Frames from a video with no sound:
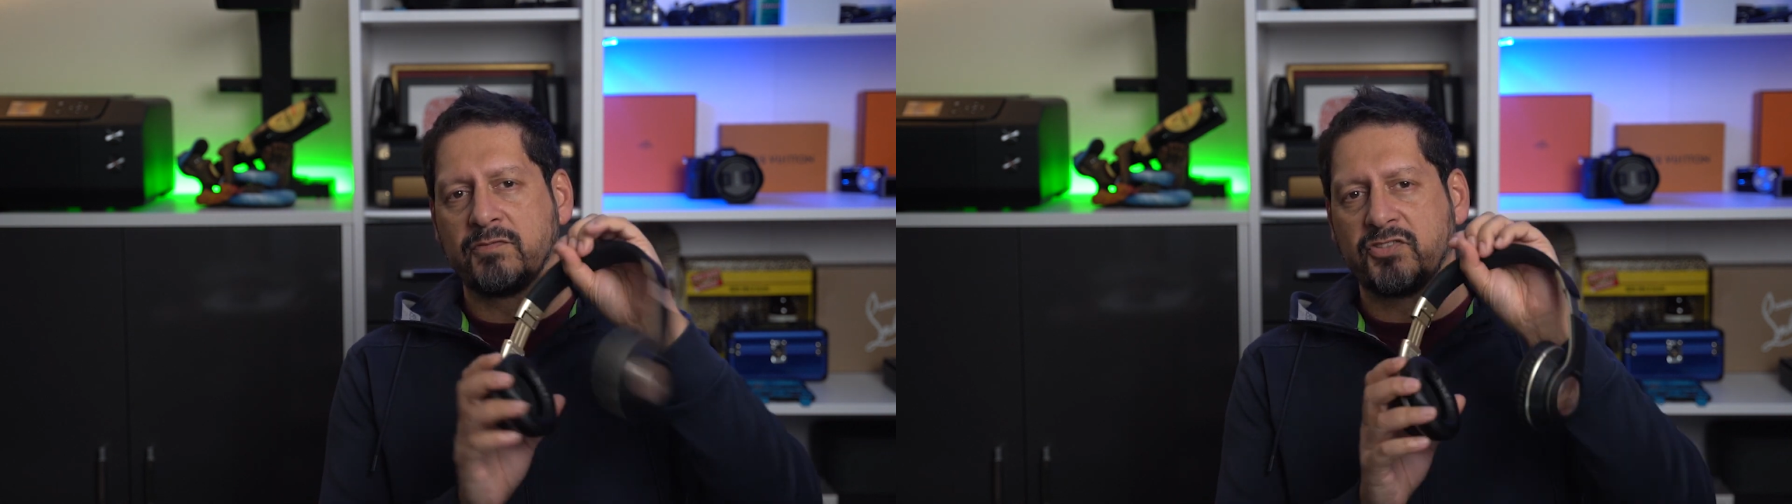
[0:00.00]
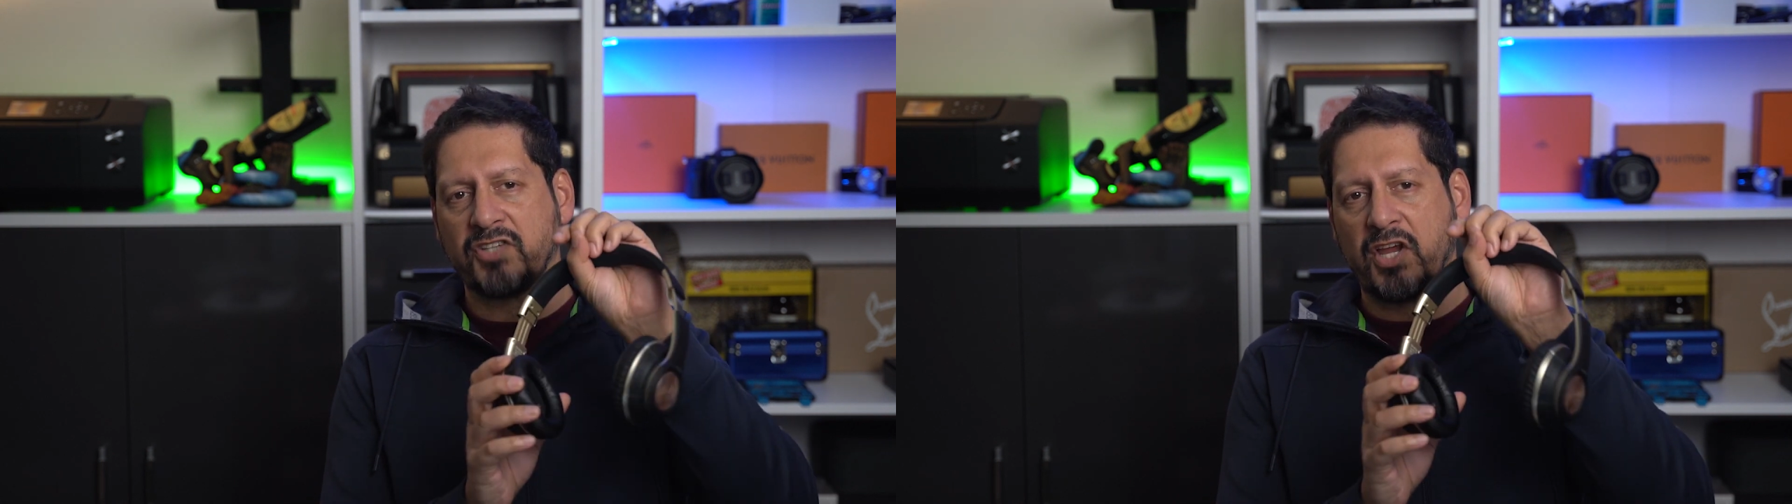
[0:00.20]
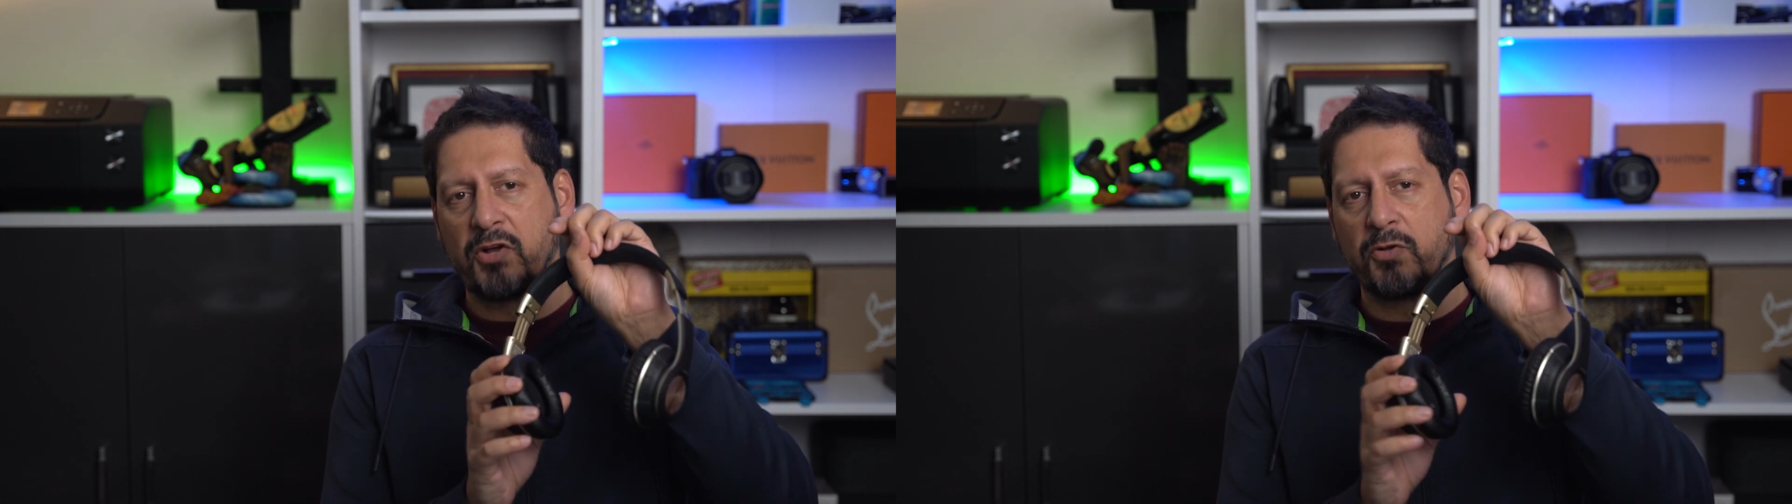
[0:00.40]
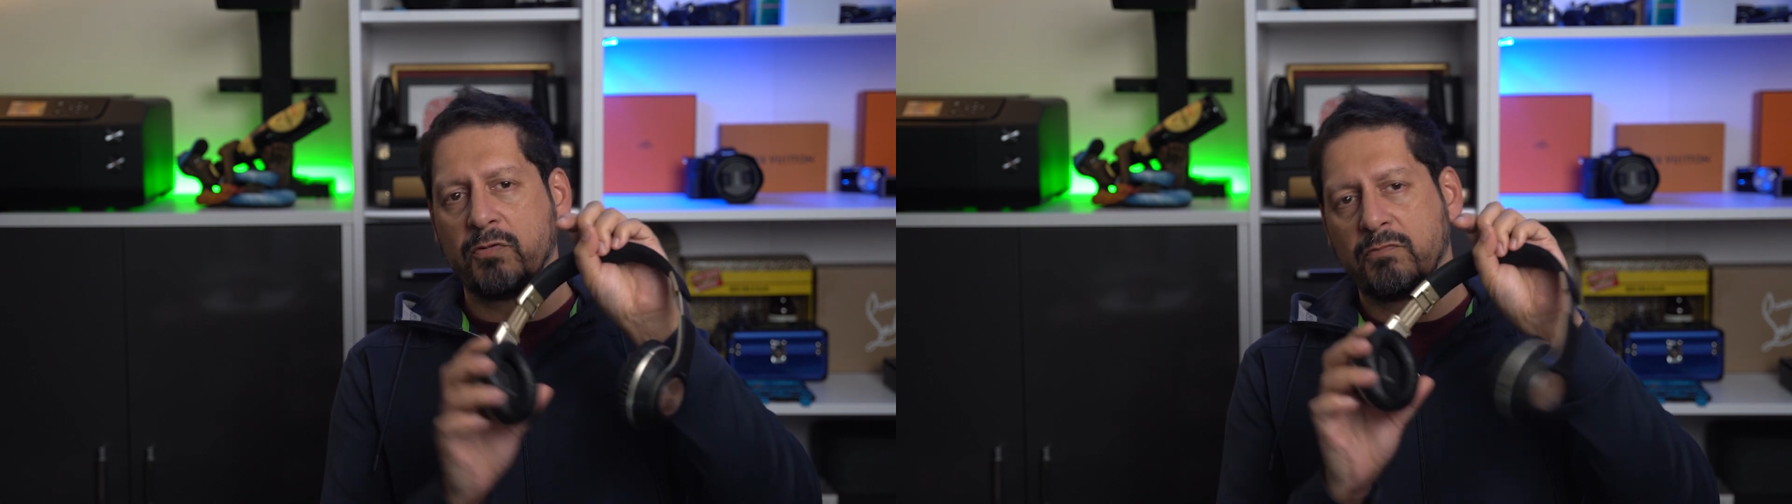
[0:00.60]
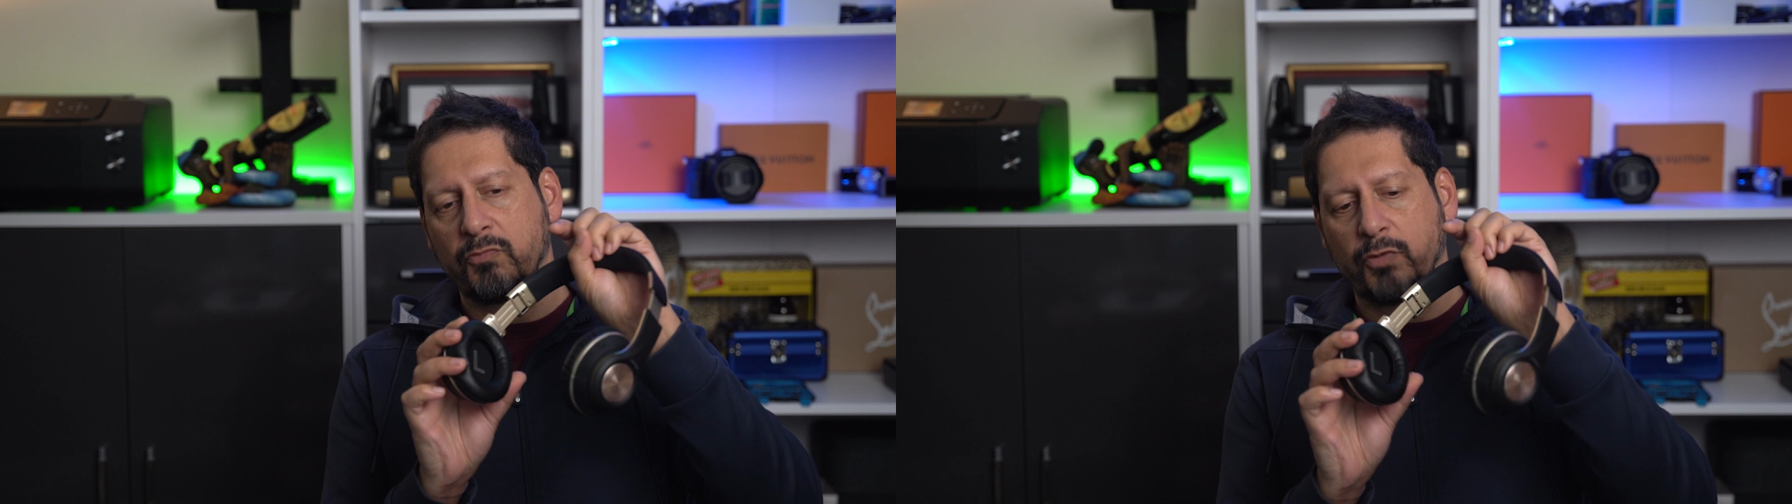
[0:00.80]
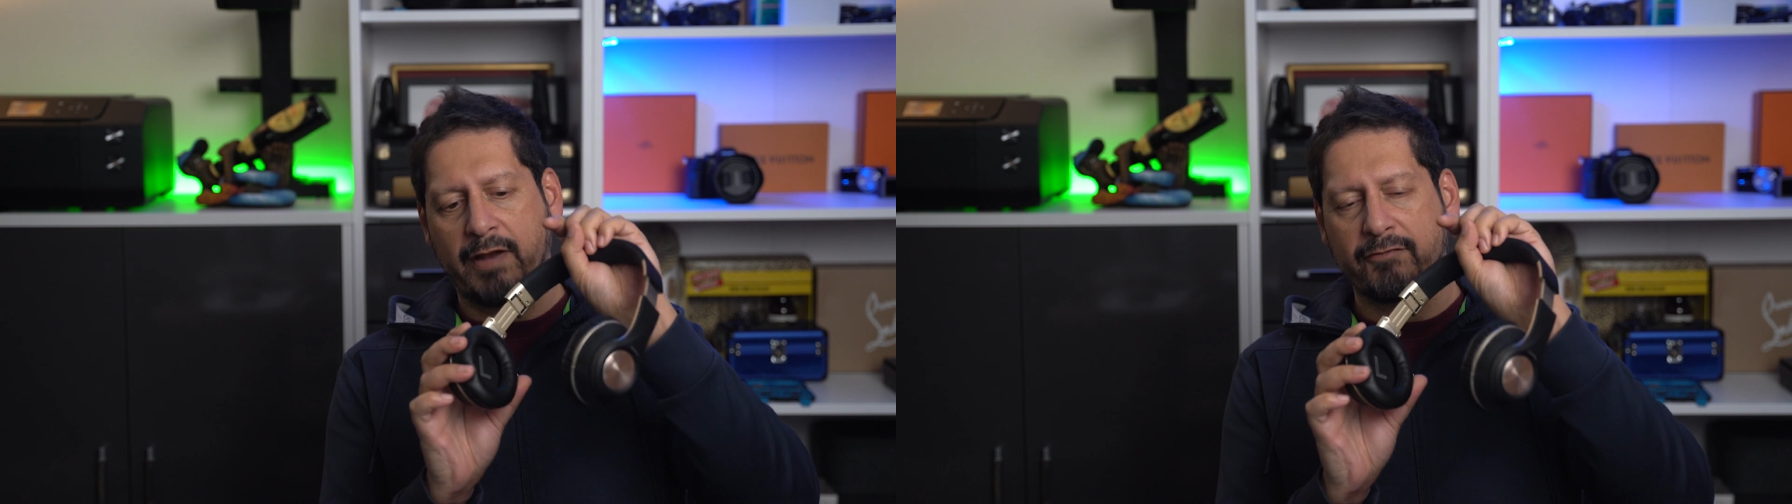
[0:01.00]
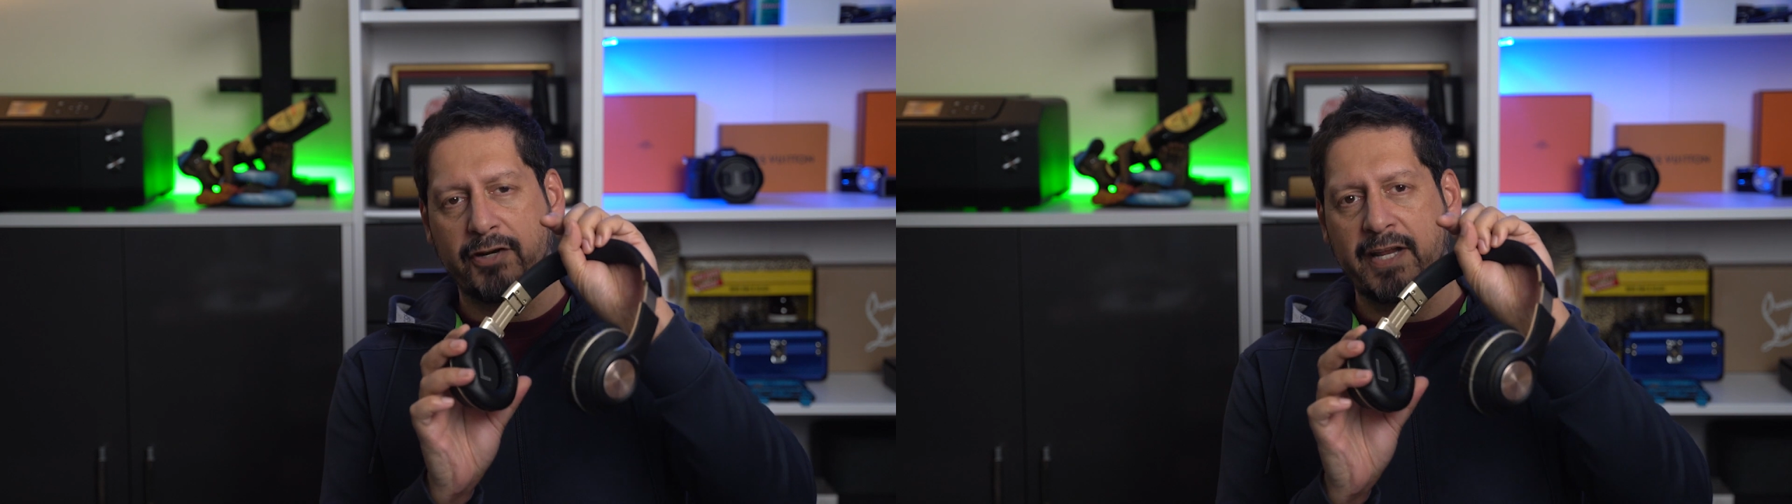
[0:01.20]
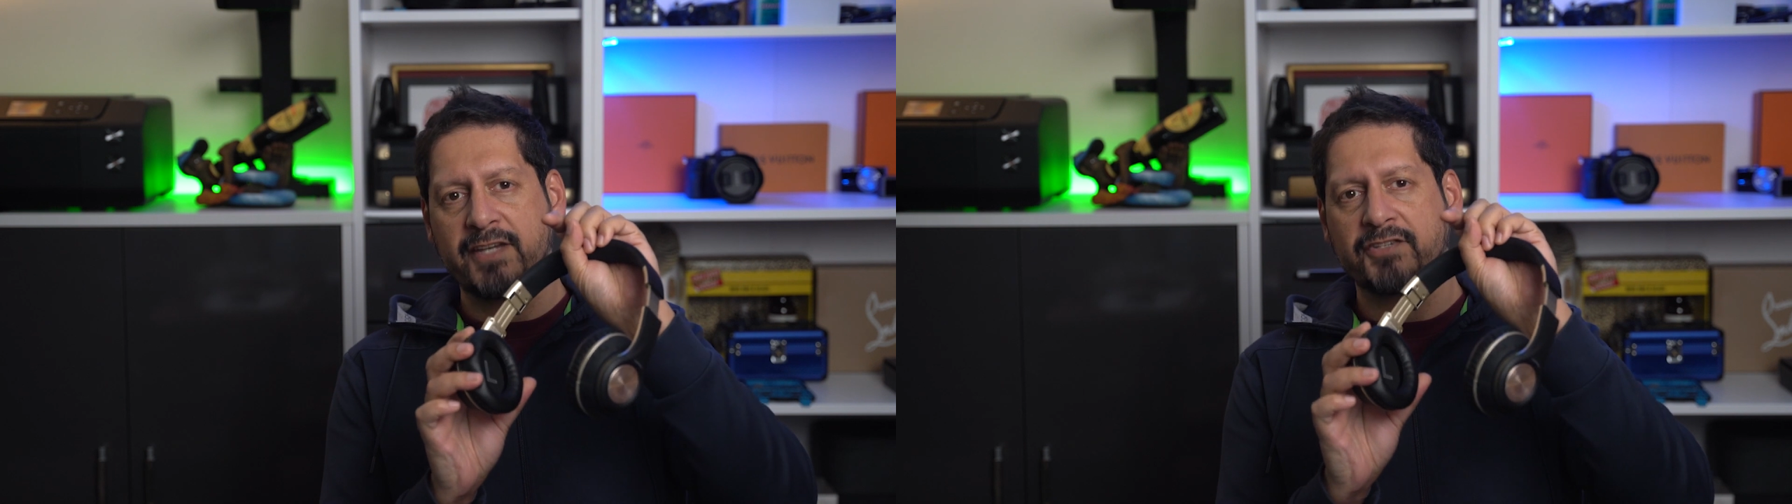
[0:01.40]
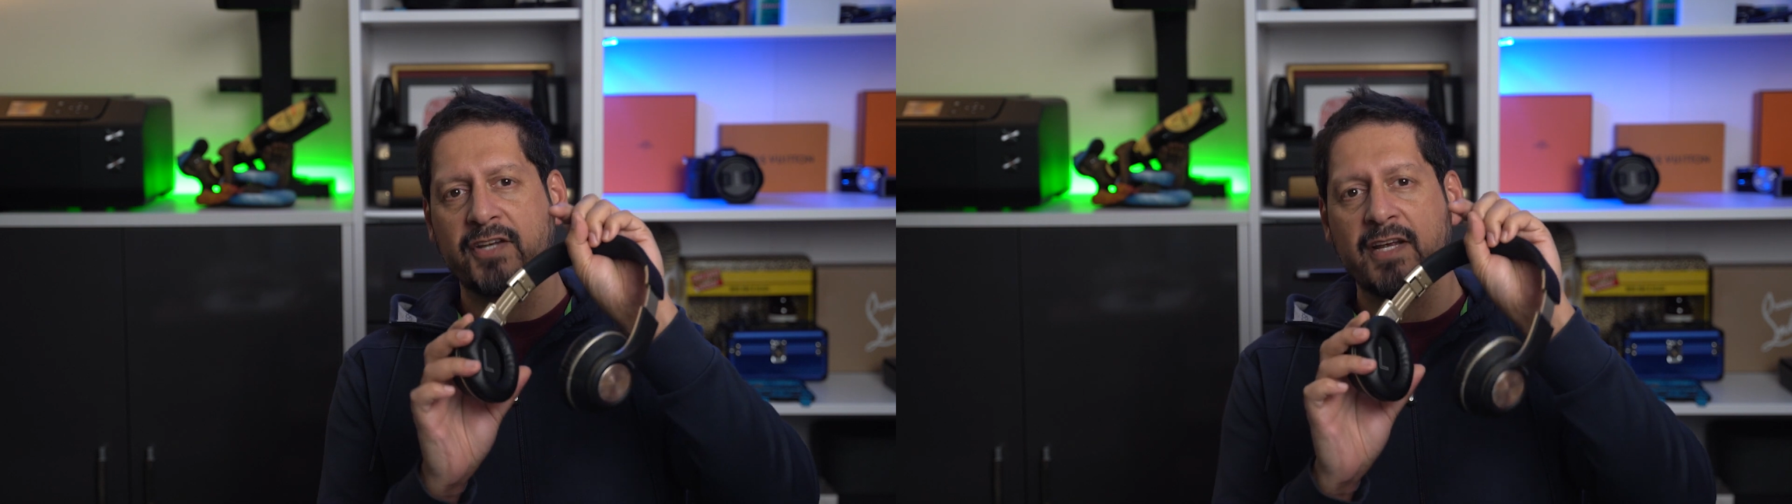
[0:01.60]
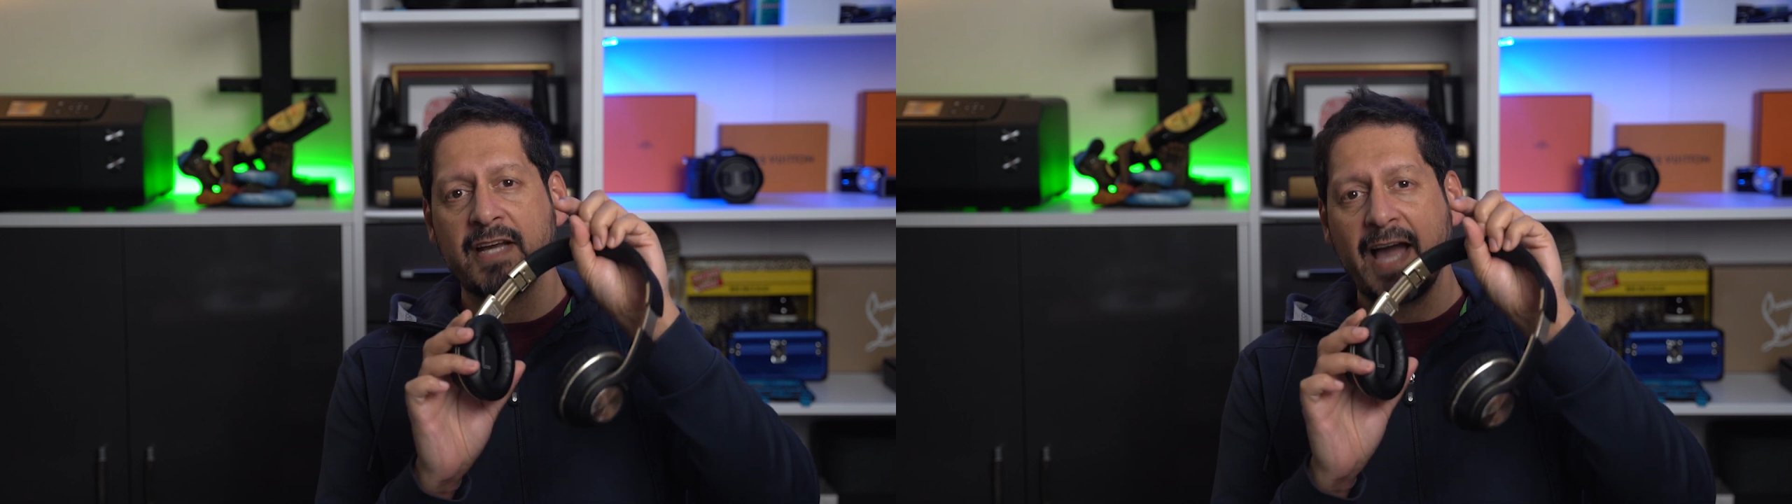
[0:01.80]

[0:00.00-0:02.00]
steel, whatever it is,